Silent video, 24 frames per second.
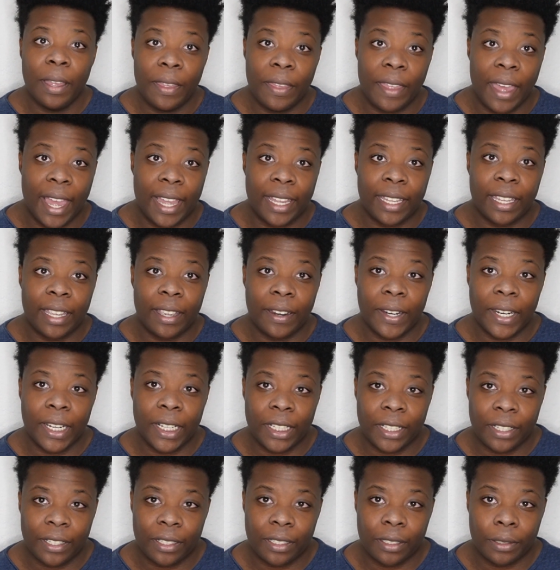that
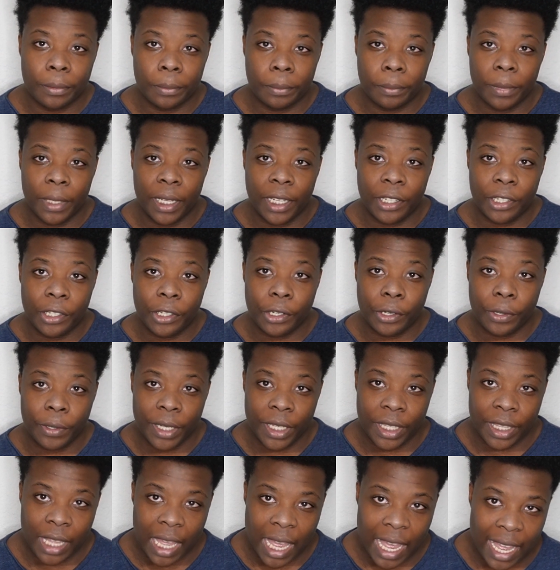character
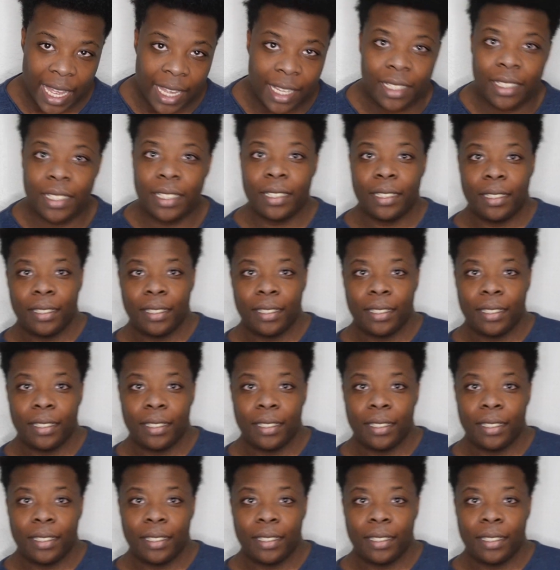enjoyed that.